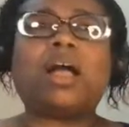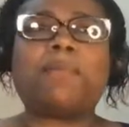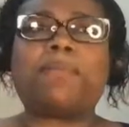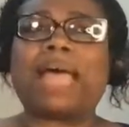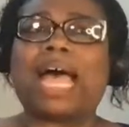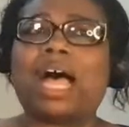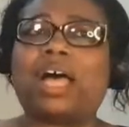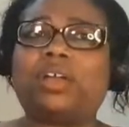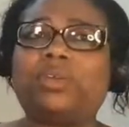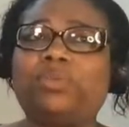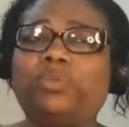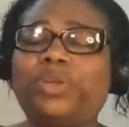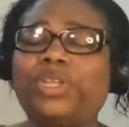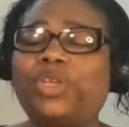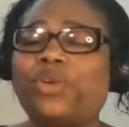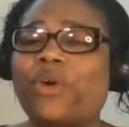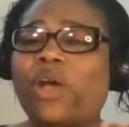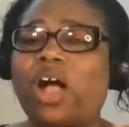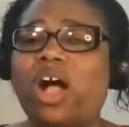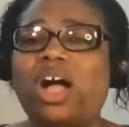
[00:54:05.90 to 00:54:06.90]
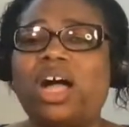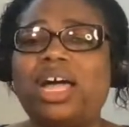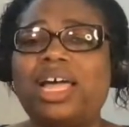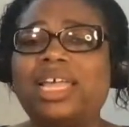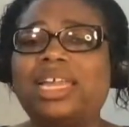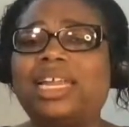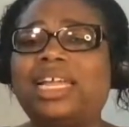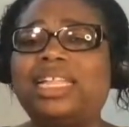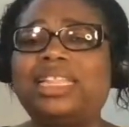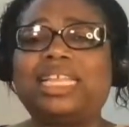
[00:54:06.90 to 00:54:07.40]
about when you're
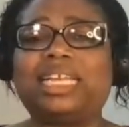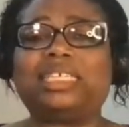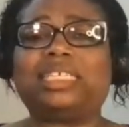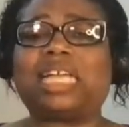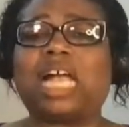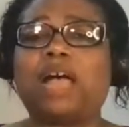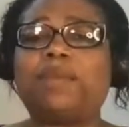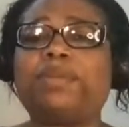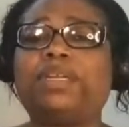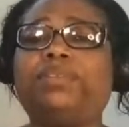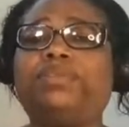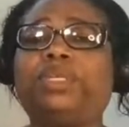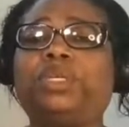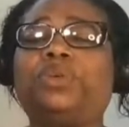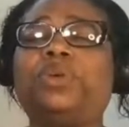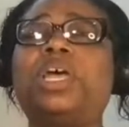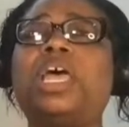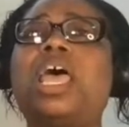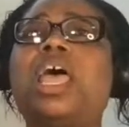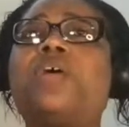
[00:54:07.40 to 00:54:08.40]
on that job interview.